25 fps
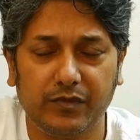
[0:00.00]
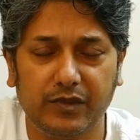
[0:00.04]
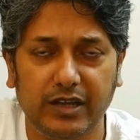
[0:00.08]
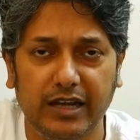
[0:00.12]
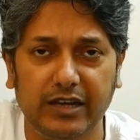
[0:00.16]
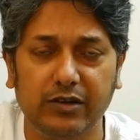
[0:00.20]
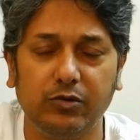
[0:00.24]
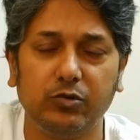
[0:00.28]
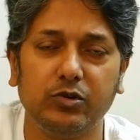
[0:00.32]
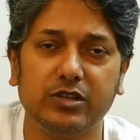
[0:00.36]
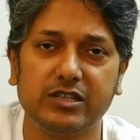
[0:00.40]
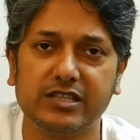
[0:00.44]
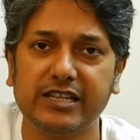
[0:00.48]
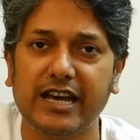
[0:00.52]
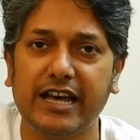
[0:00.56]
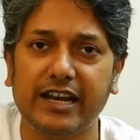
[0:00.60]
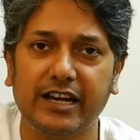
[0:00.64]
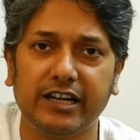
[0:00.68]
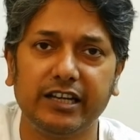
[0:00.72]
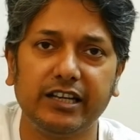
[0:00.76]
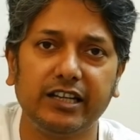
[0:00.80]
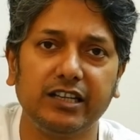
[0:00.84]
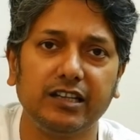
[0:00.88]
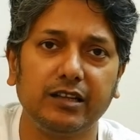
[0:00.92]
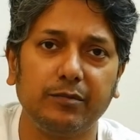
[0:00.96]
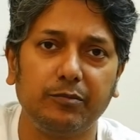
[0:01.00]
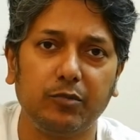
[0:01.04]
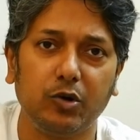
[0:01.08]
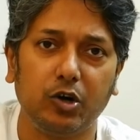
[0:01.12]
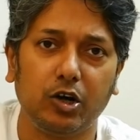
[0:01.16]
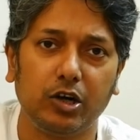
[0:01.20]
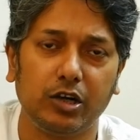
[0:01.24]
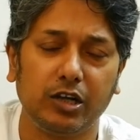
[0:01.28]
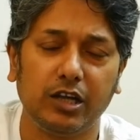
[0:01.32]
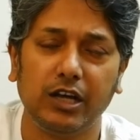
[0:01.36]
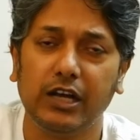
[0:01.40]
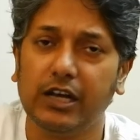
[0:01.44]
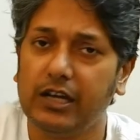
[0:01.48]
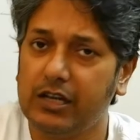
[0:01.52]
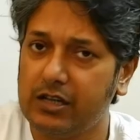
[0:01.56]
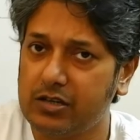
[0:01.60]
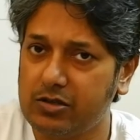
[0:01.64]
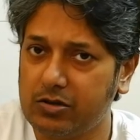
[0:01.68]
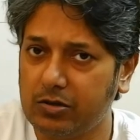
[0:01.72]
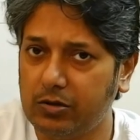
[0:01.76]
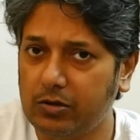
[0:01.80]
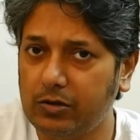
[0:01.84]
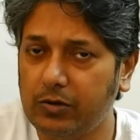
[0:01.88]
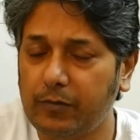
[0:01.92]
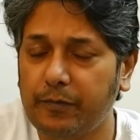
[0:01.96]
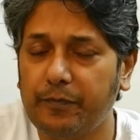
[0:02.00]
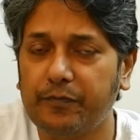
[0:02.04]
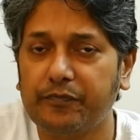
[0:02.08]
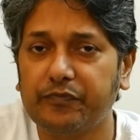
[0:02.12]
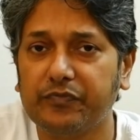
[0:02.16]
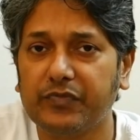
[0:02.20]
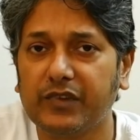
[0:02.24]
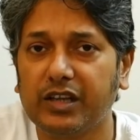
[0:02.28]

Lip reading: and who is directing the plot. So